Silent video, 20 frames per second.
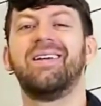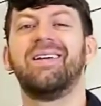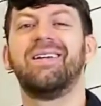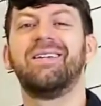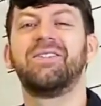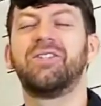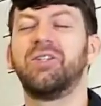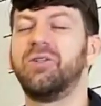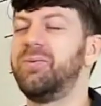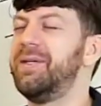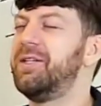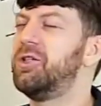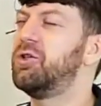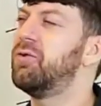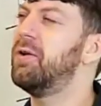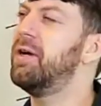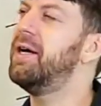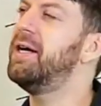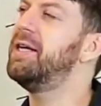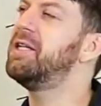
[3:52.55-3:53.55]
so that we
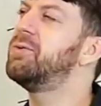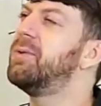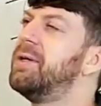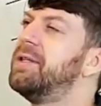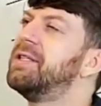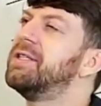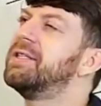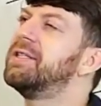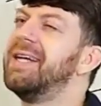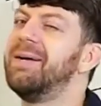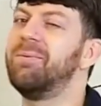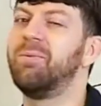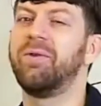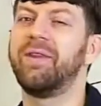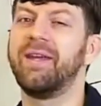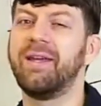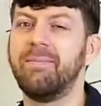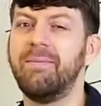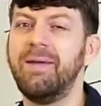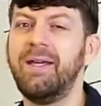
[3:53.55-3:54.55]
try to understand what
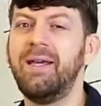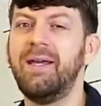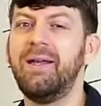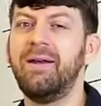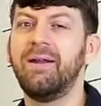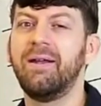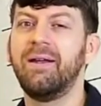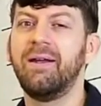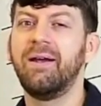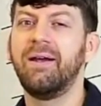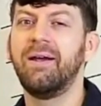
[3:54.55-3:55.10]
they mean,